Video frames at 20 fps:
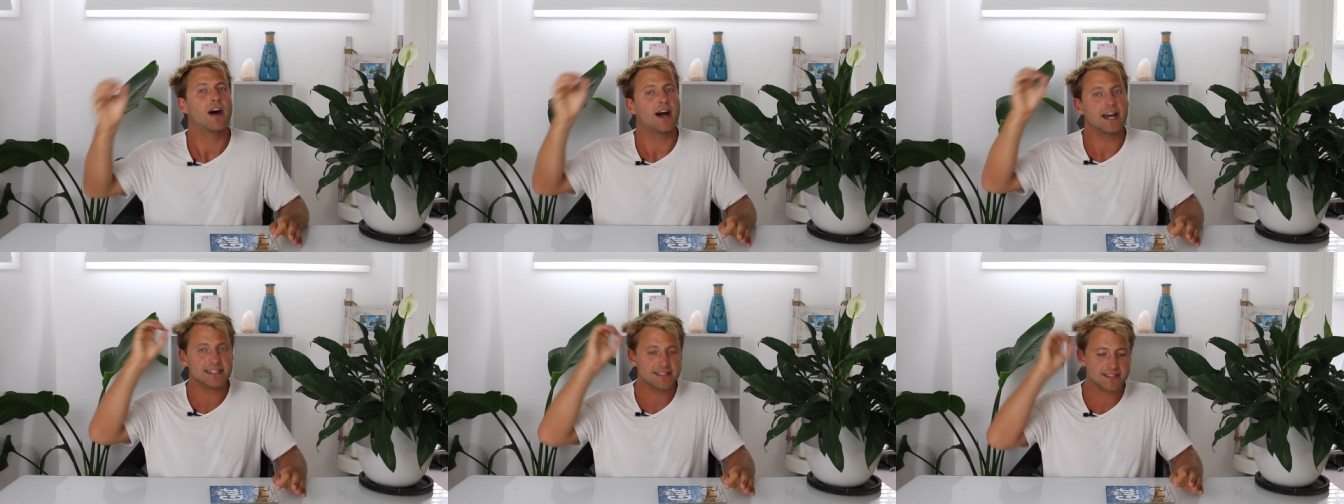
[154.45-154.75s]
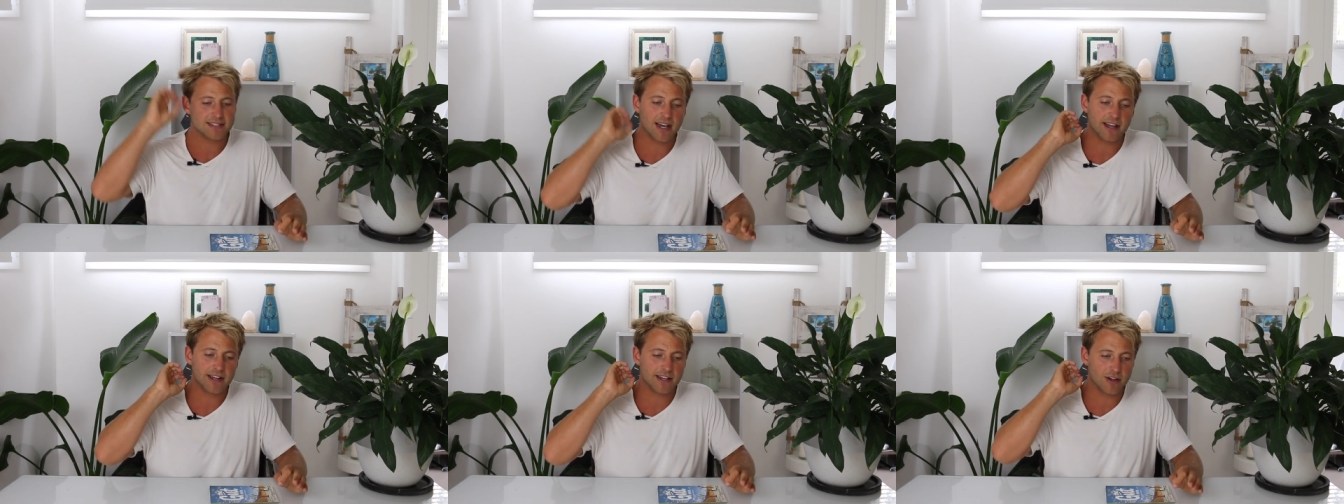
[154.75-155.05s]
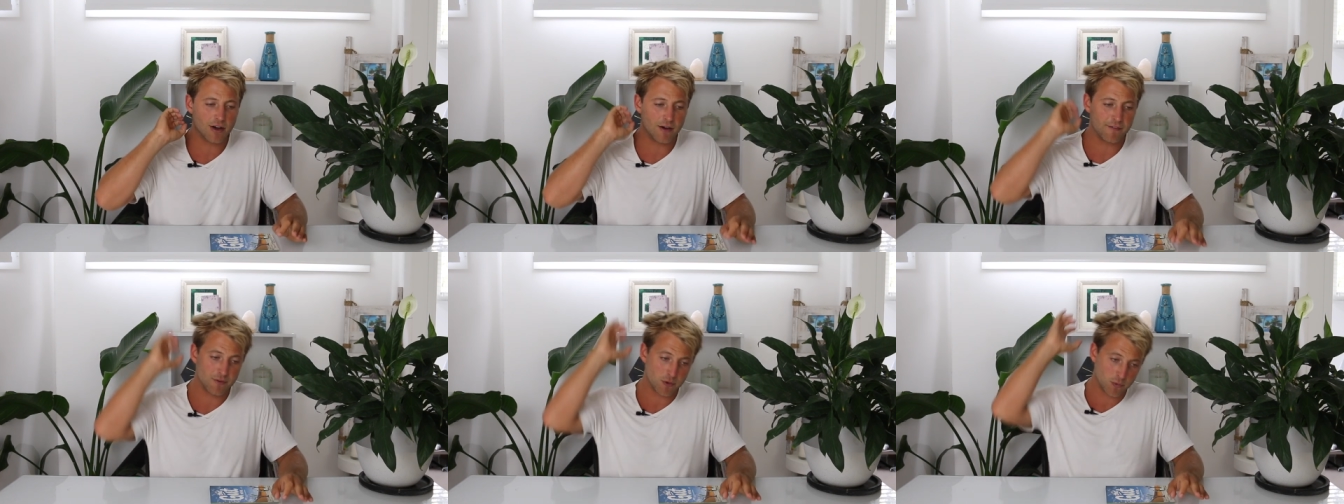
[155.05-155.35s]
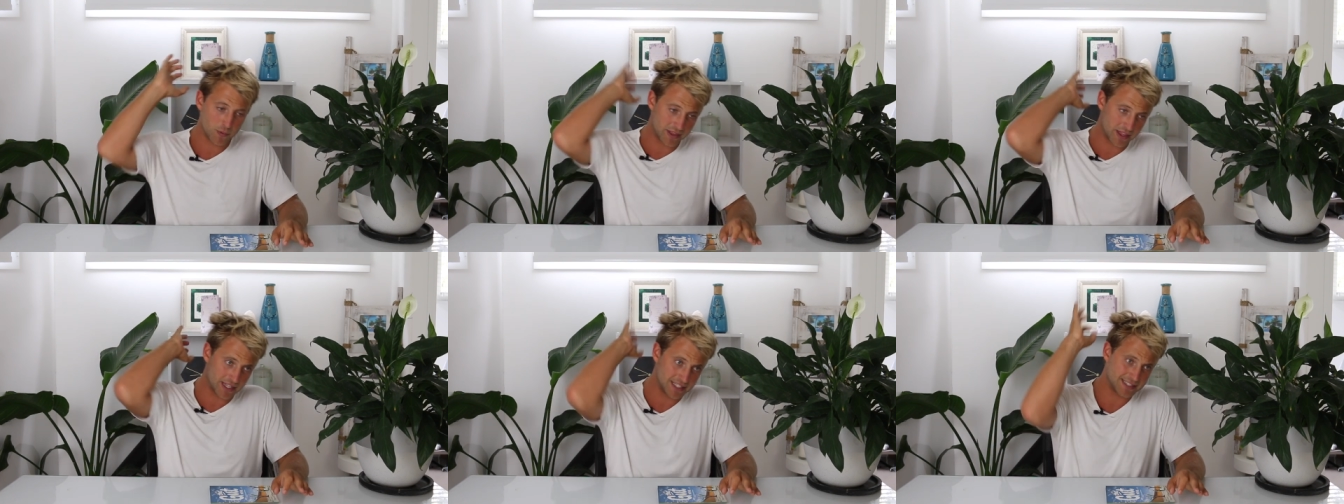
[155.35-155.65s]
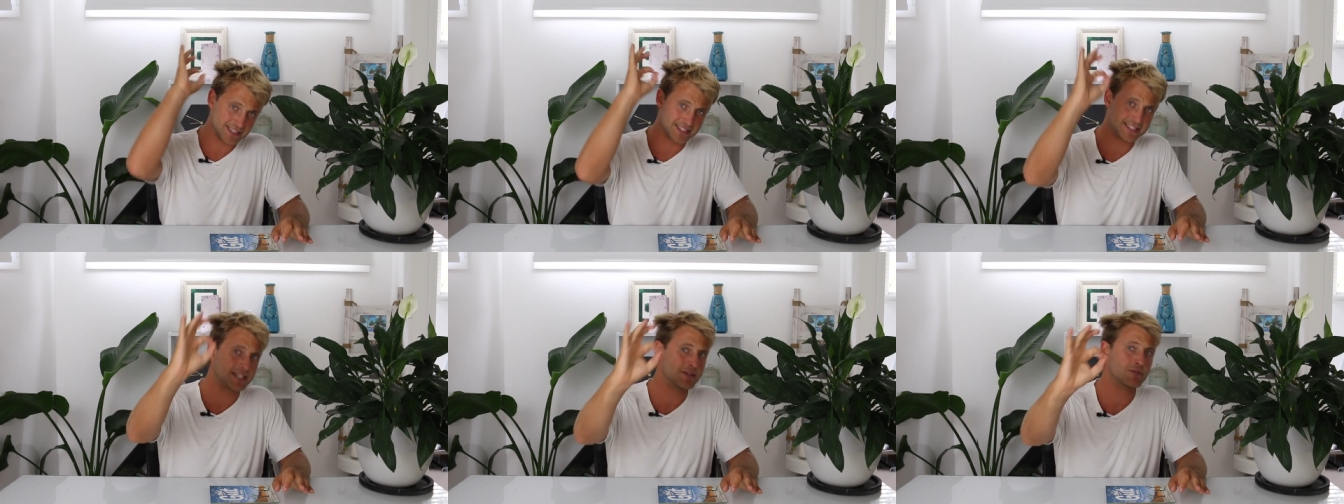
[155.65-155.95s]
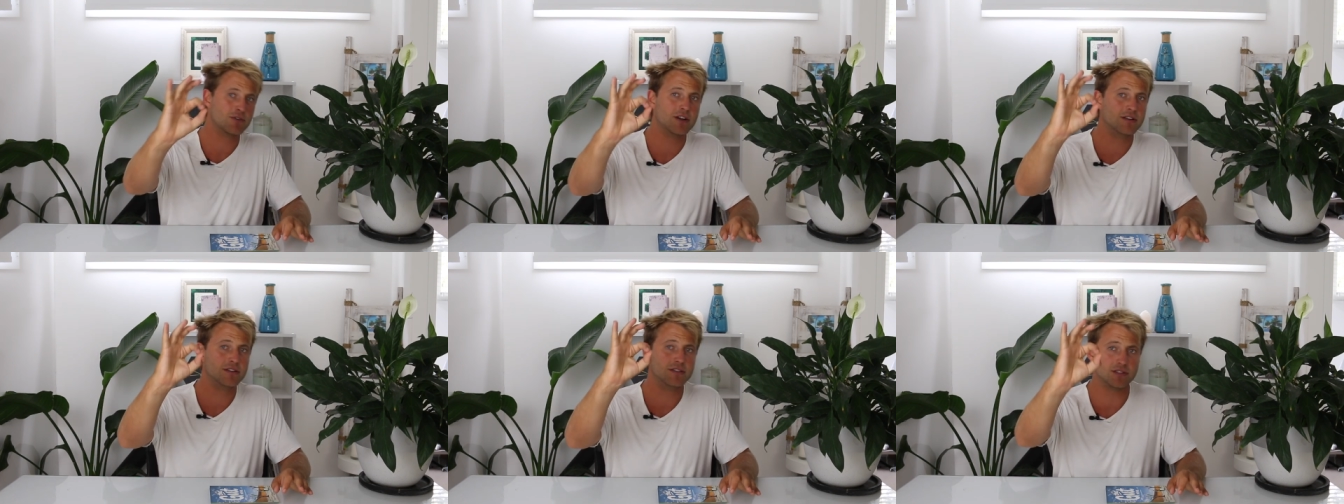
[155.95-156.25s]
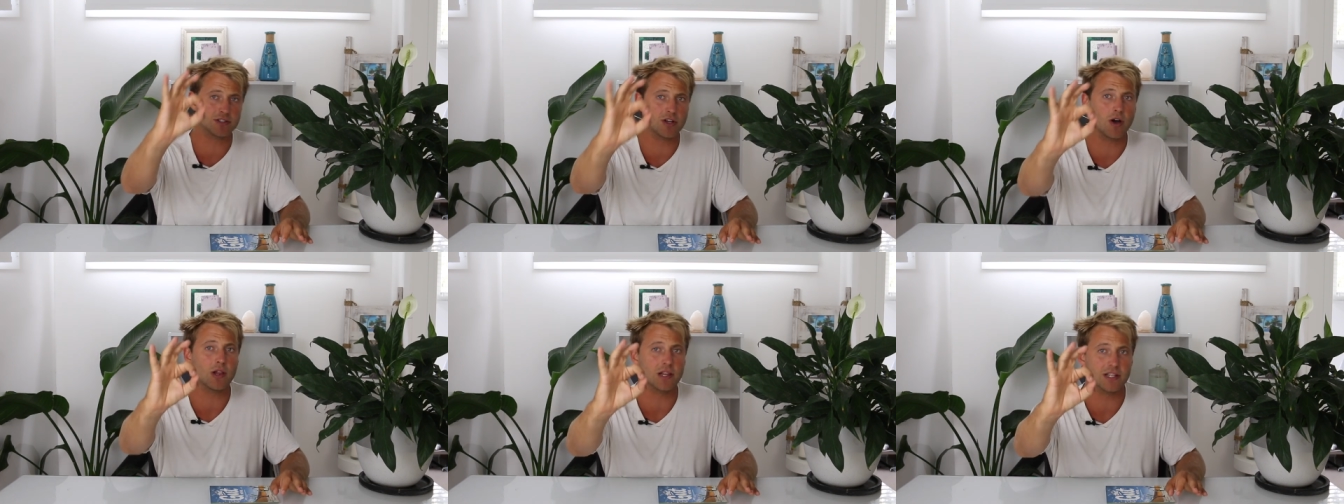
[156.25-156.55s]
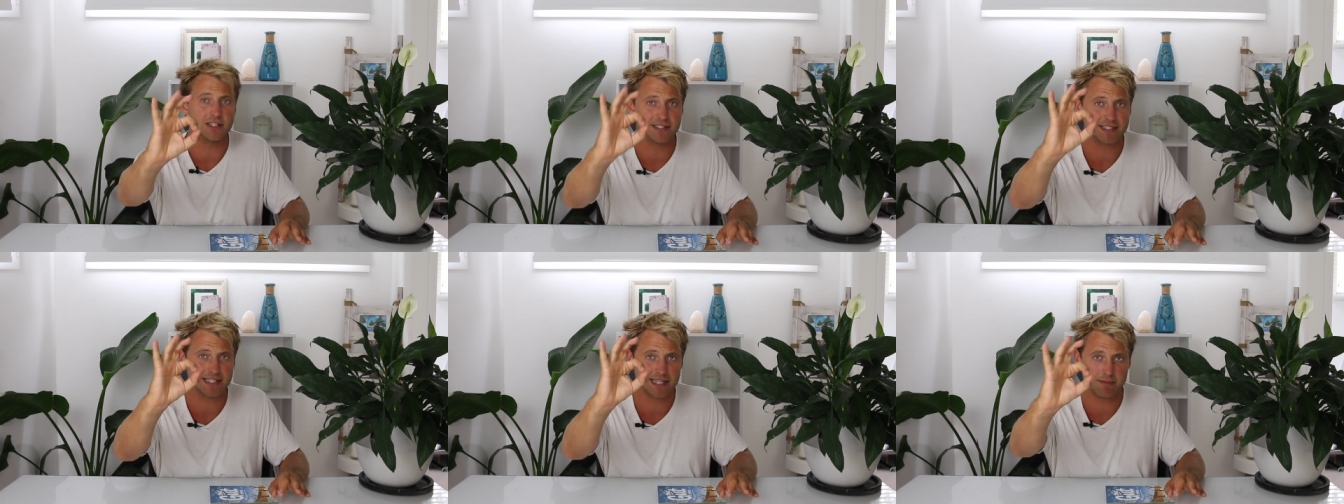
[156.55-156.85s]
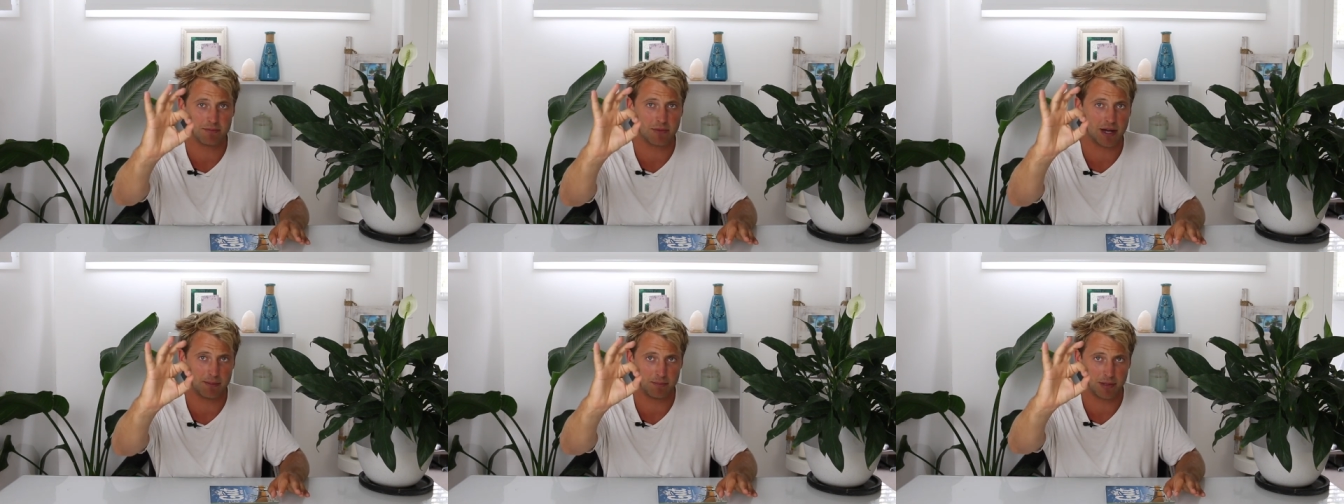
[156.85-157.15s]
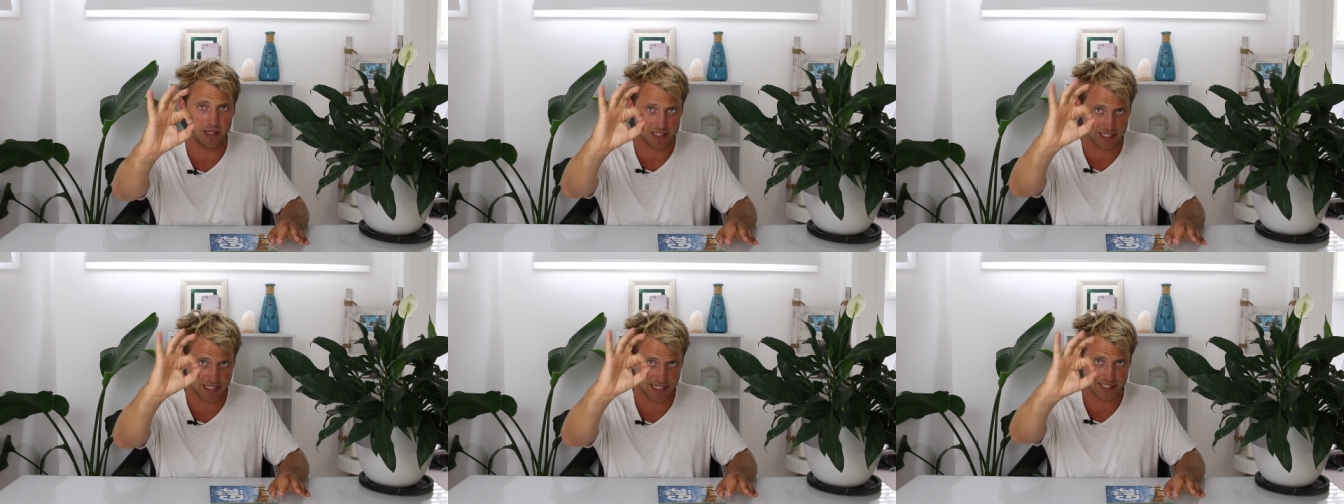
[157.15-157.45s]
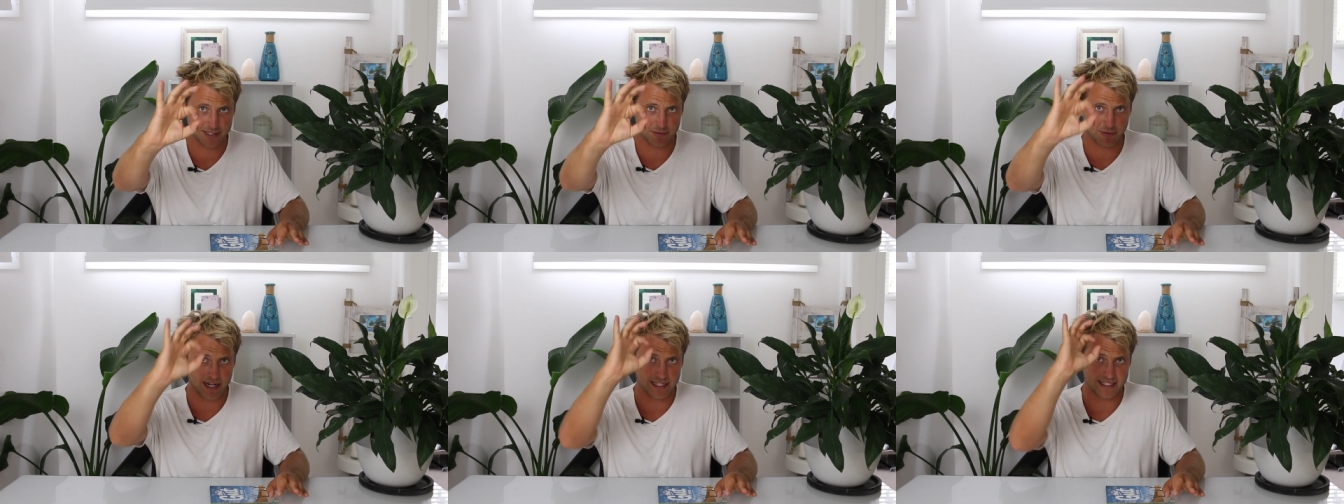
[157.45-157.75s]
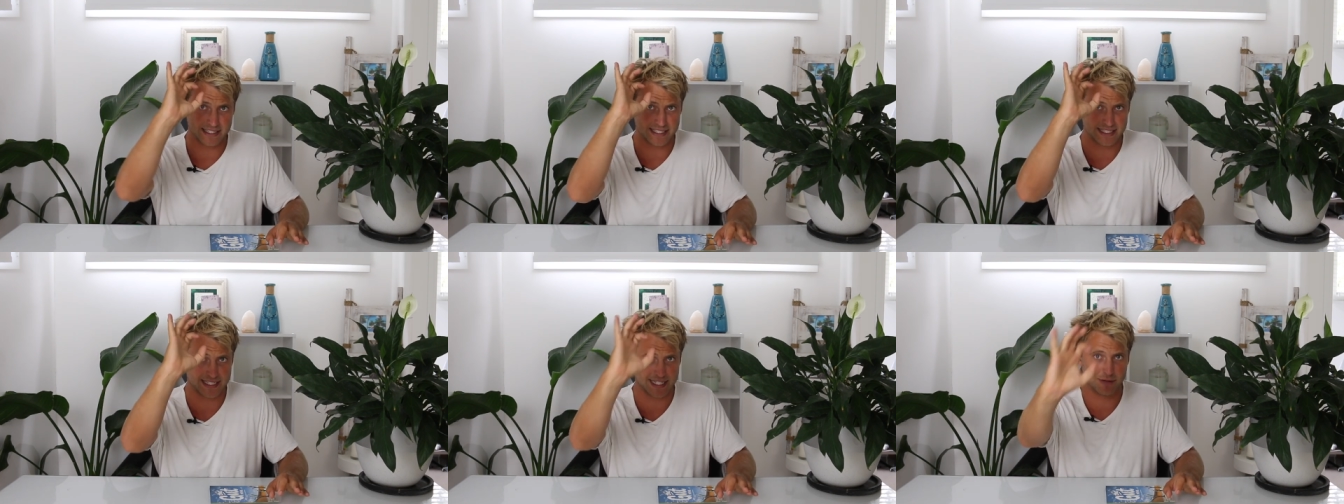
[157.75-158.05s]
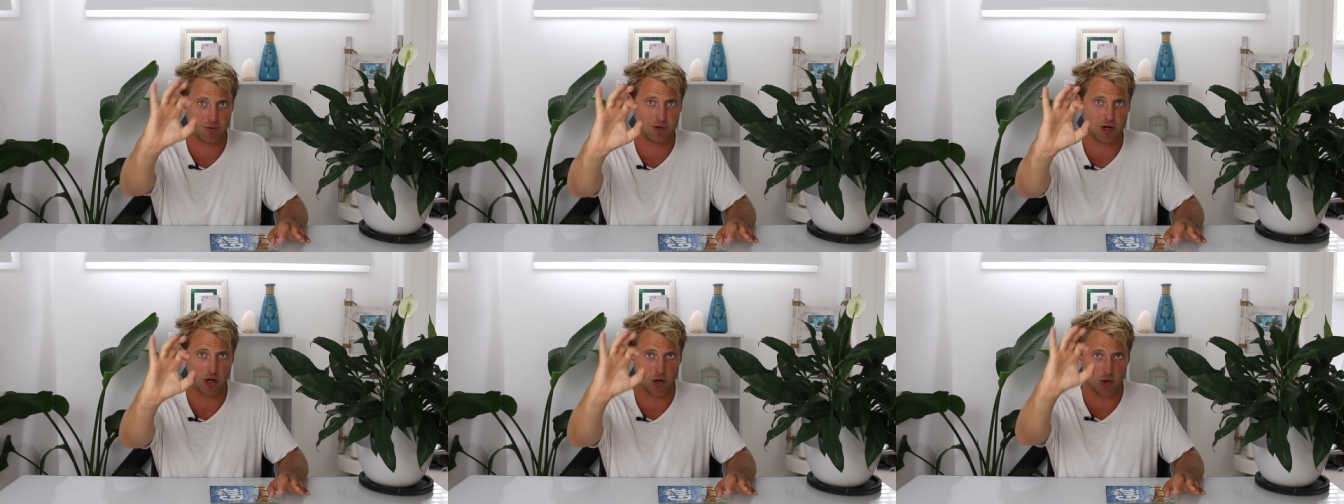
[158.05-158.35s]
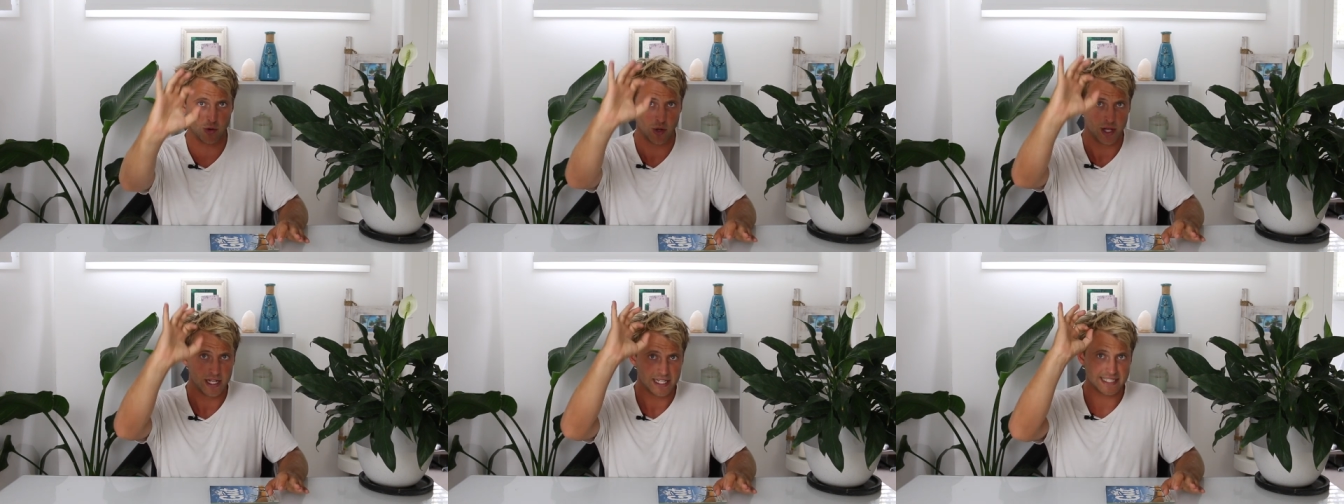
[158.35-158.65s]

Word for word: I started off with zero dollars in my budget. That's right, zero.